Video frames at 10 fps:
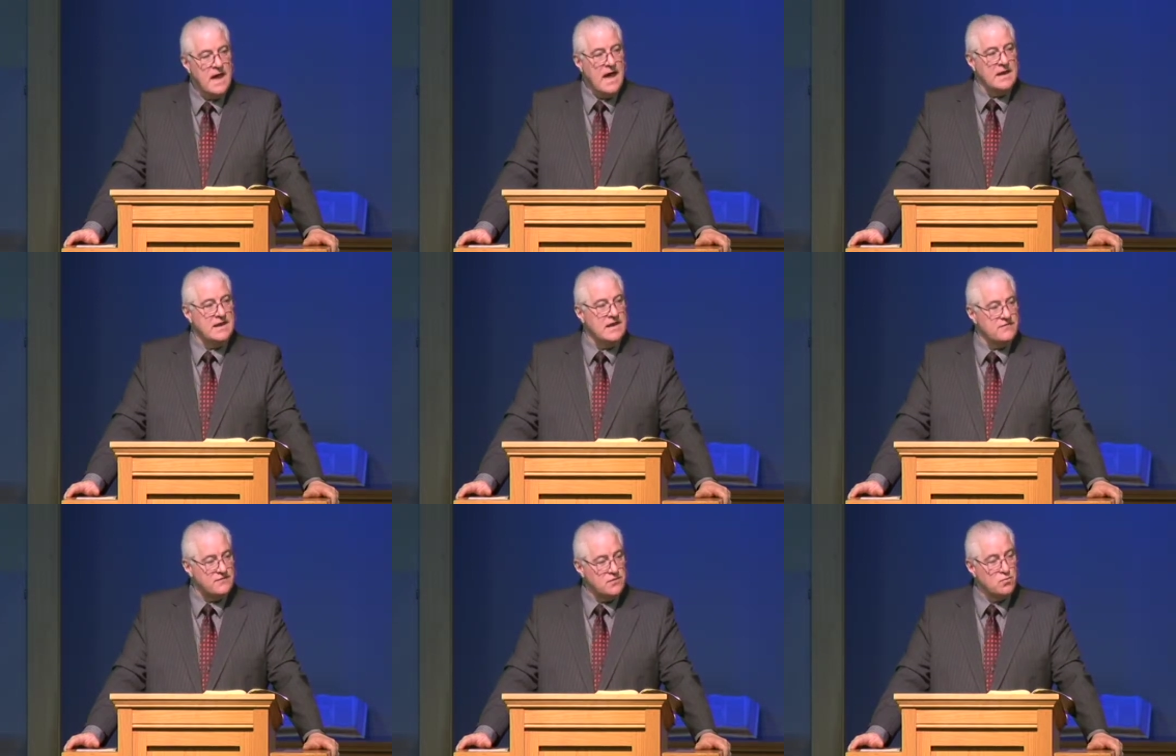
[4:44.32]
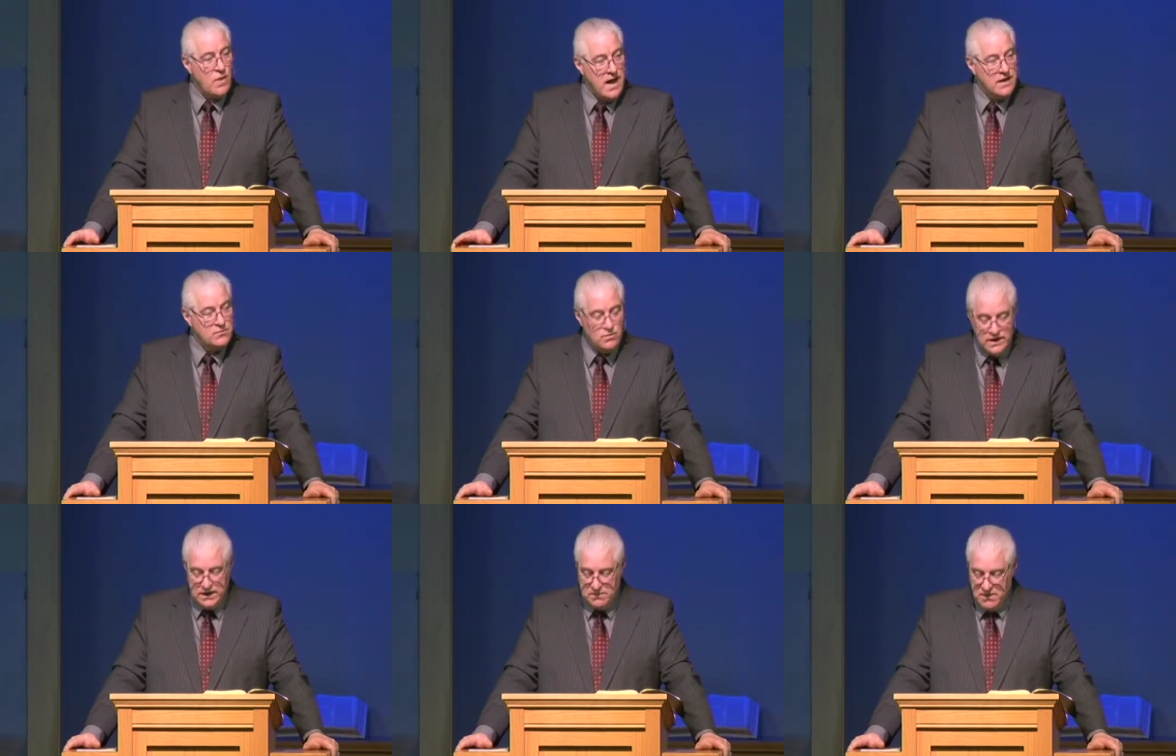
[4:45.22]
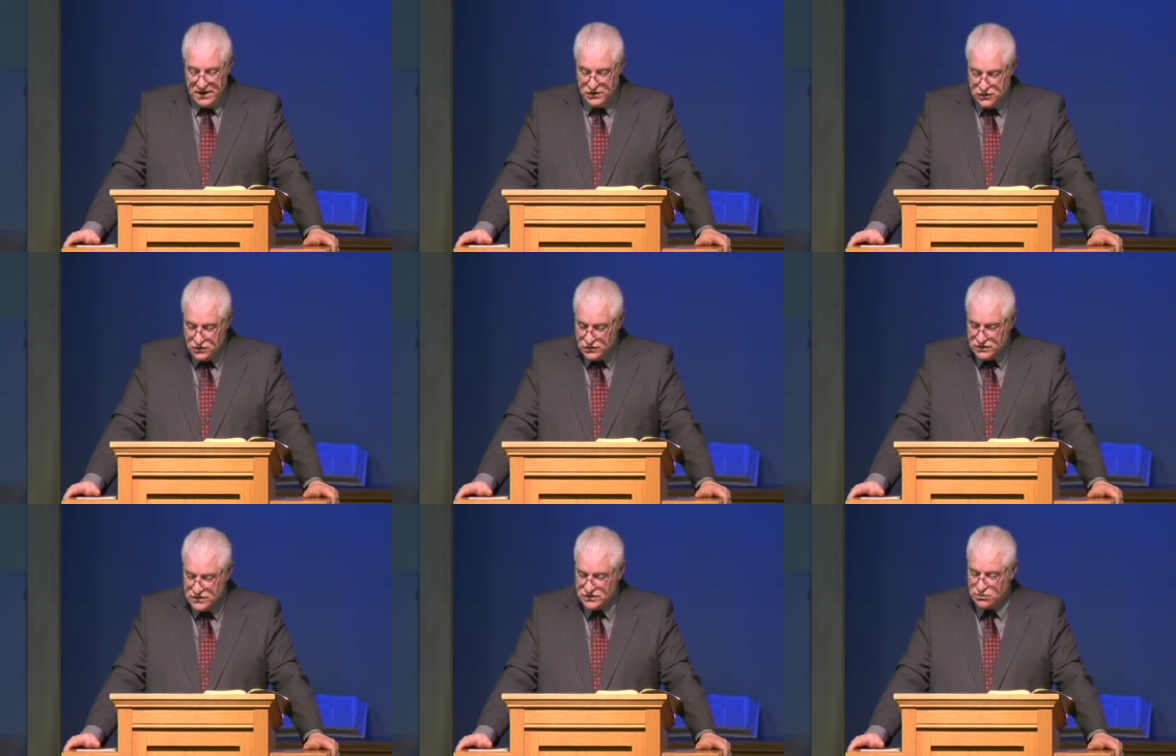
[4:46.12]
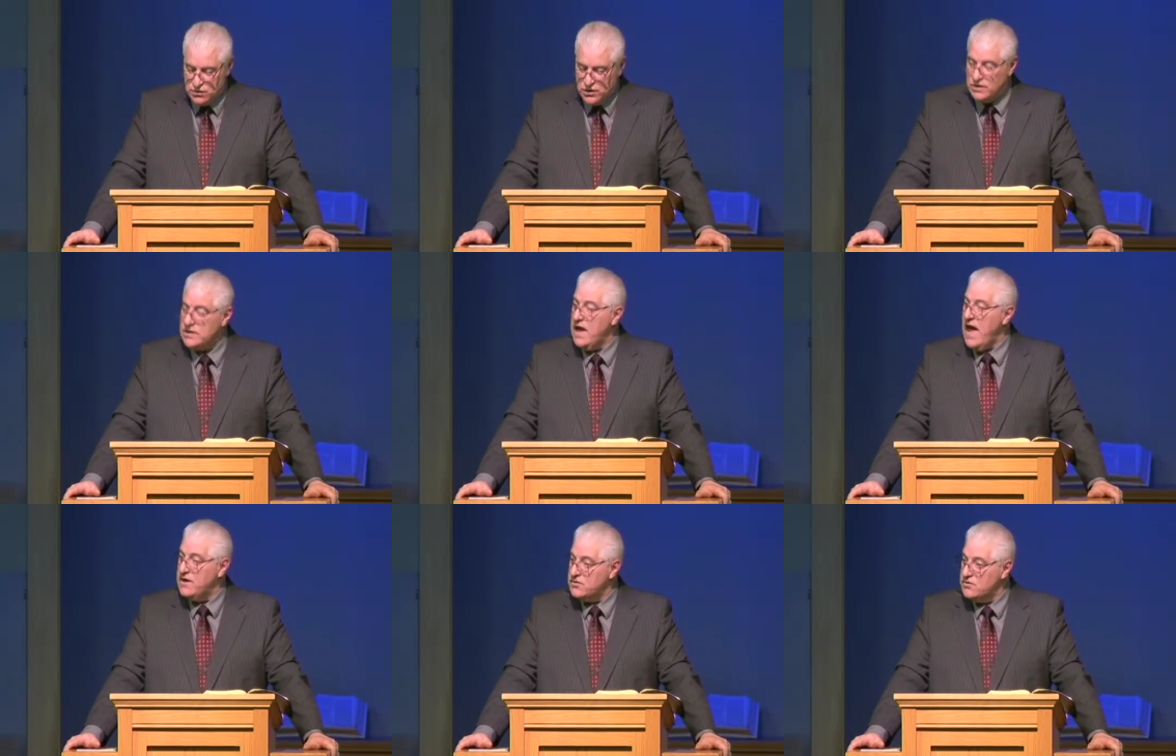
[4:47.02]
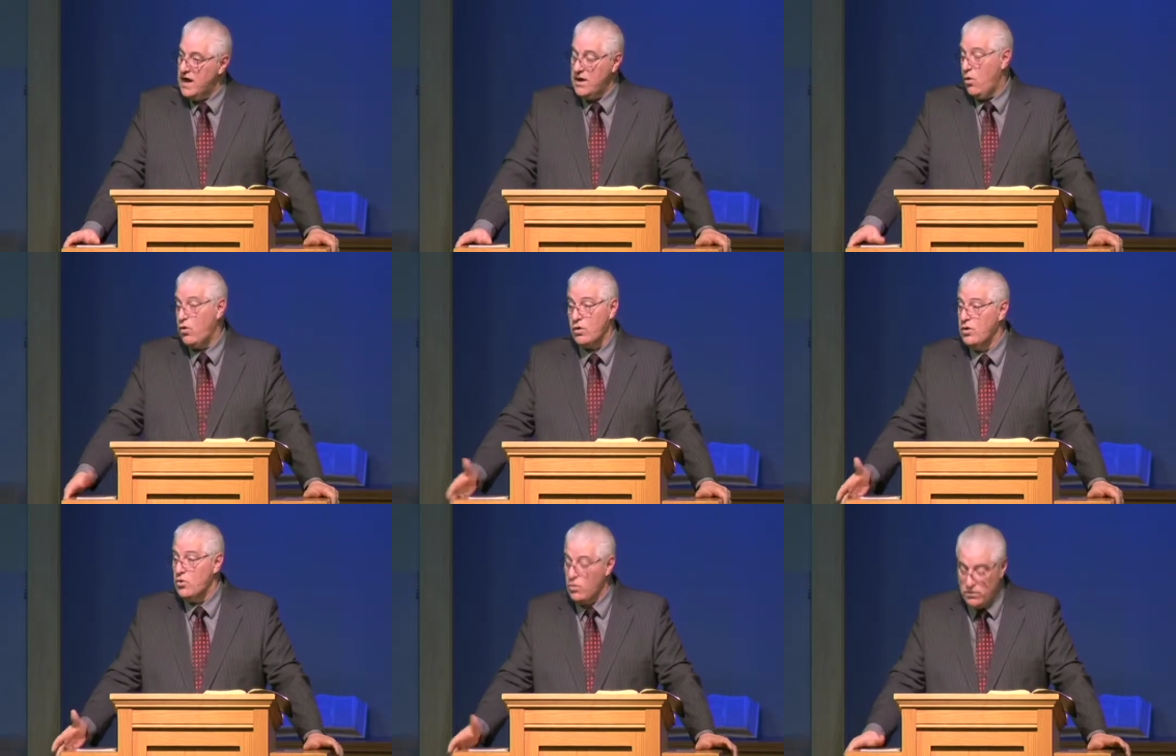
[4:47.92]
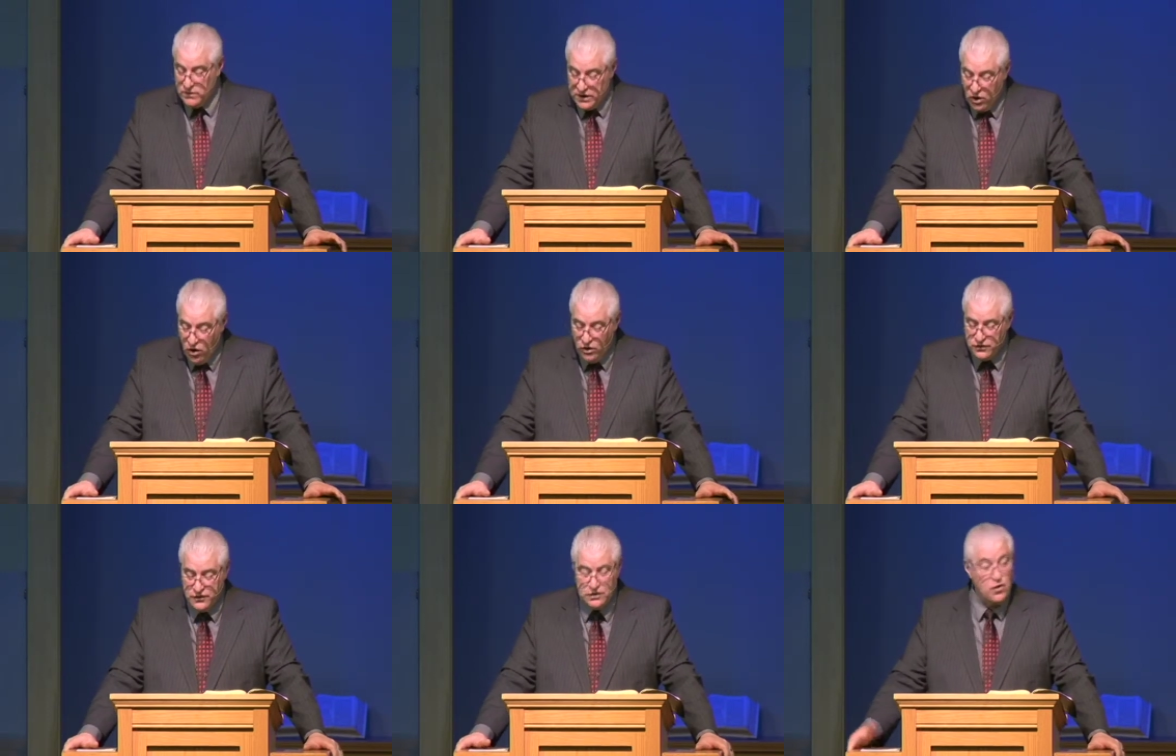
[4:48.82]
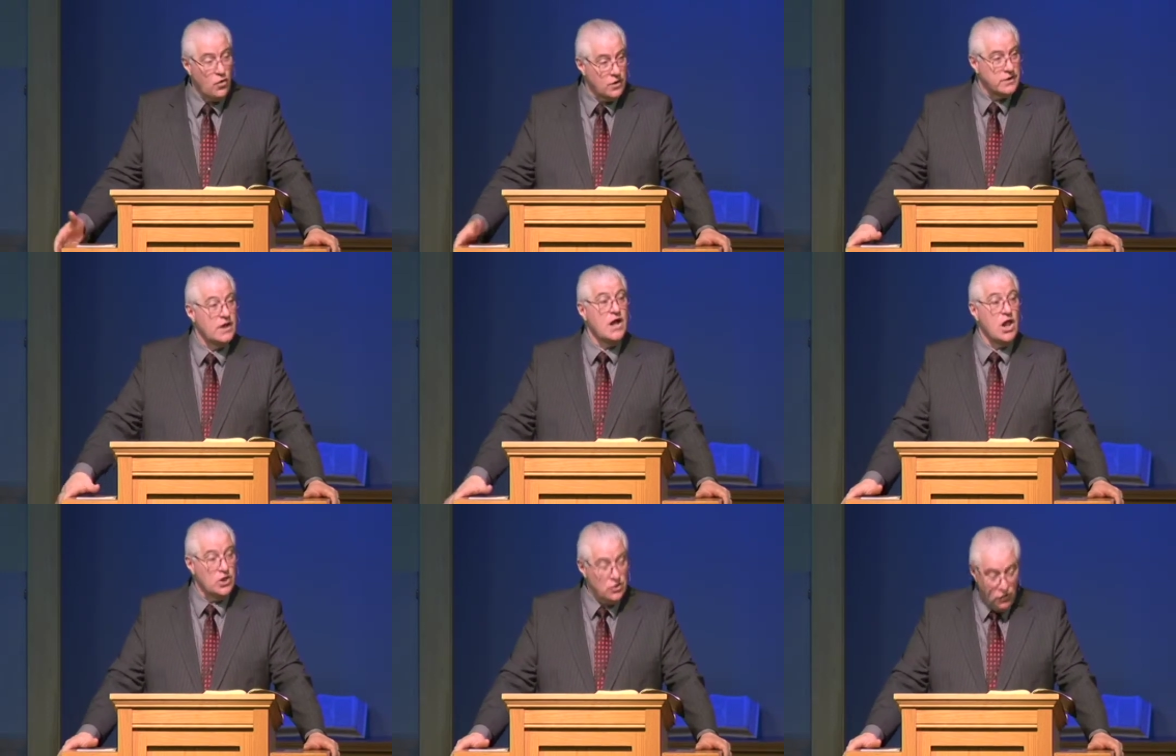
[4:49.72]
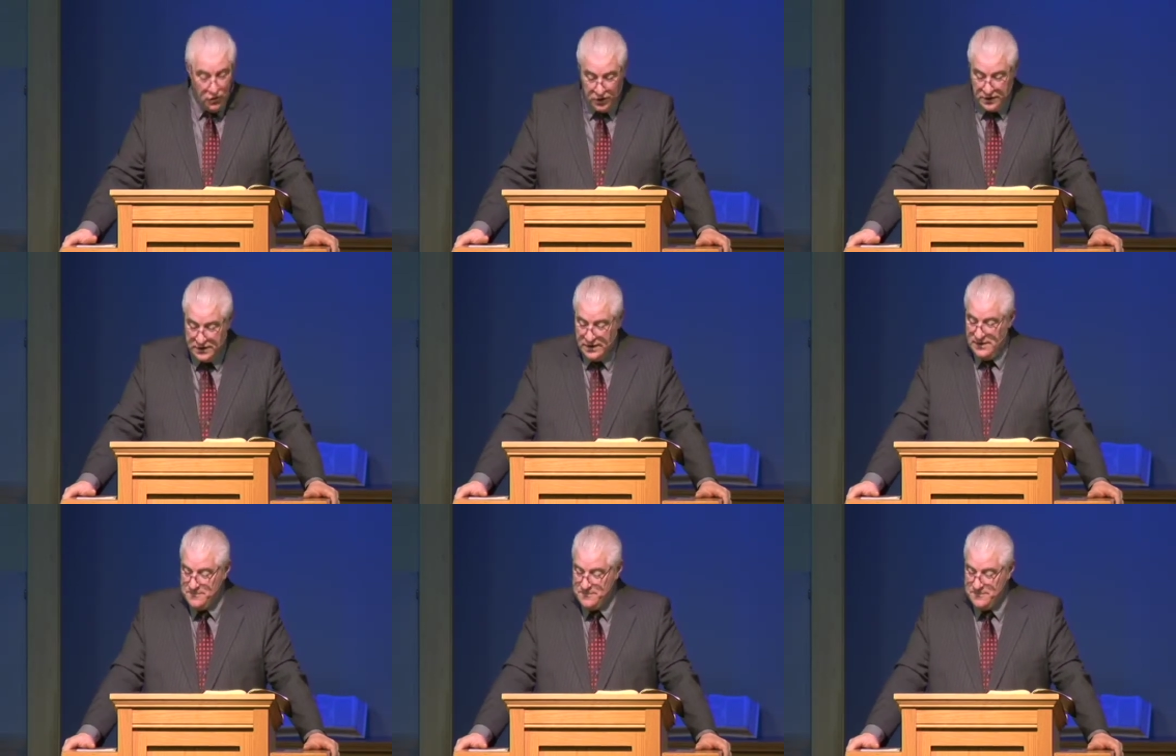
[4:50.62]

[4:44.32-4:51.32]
And if and when we might use this word Adonai, or when we call the Lord Lord,